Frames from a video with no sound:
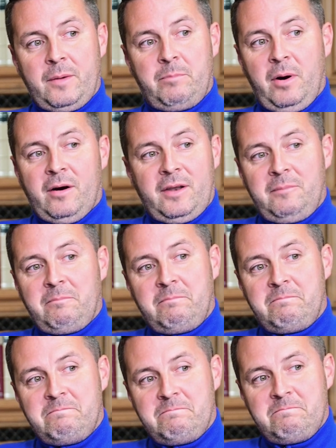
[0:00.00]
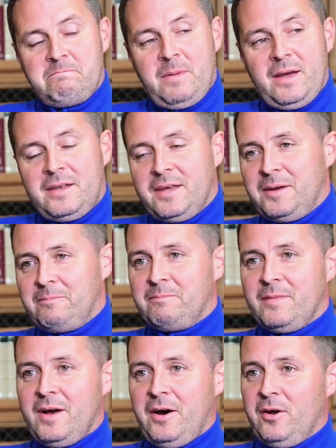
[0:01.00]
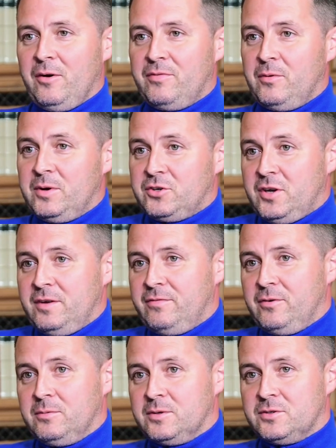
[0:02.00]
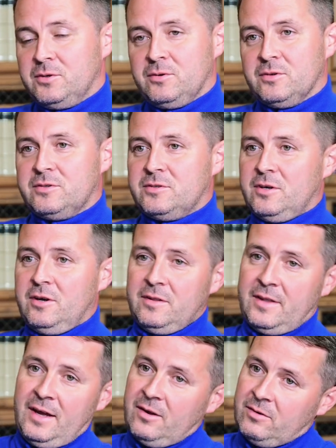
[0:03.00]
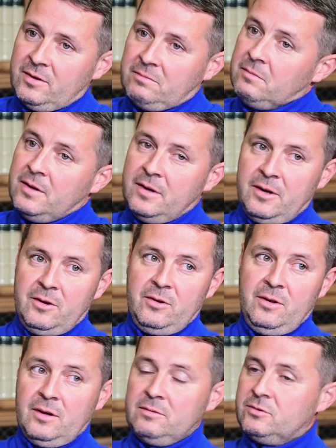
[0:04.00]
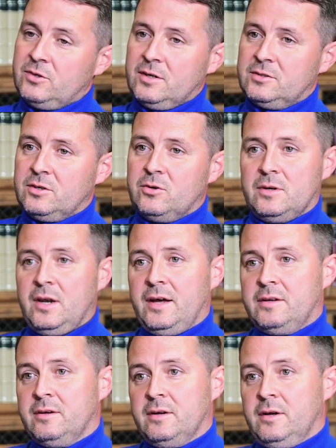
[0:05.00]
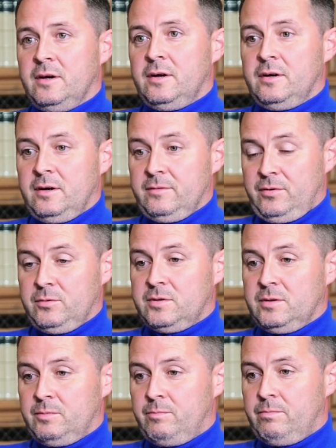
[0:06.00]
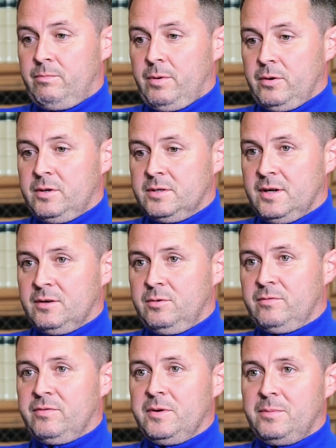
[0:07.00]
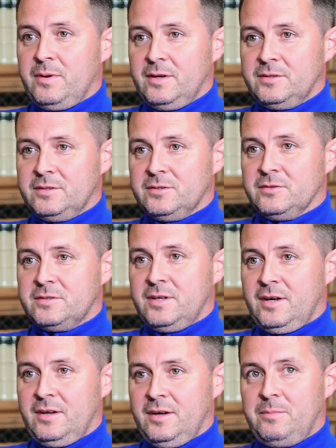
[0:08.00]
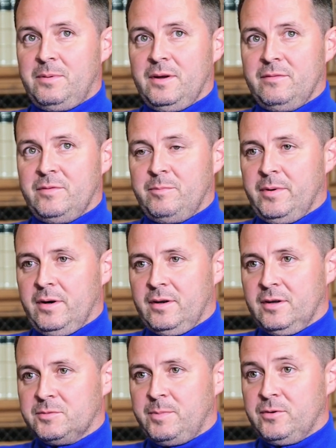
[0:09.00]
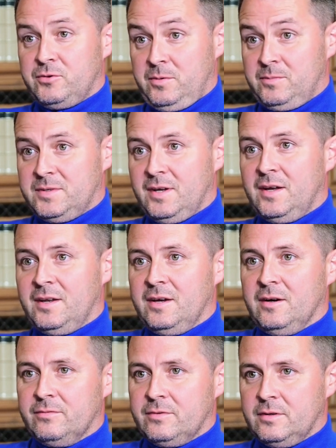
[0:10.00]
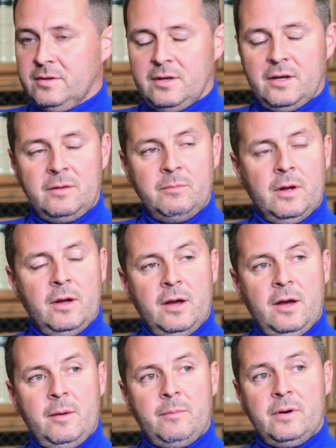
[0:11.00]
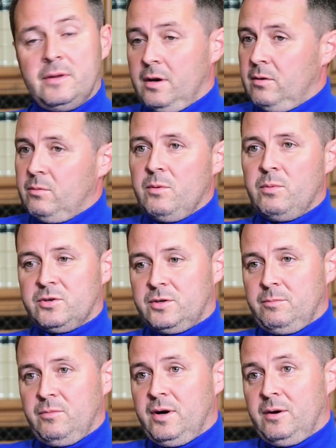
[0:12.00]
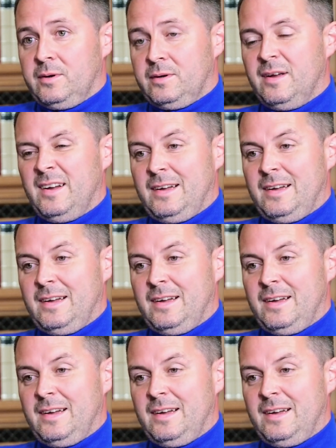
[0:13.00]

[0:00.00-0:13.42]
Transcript: Barnett made him an offer which he thought was too good to turn down. And, Jake's a good lad. Unfortunately, broke his ankle in 3 places on Saturday playing for Barnet. I spoke to him Saturday after the game. But, we wish him well. And,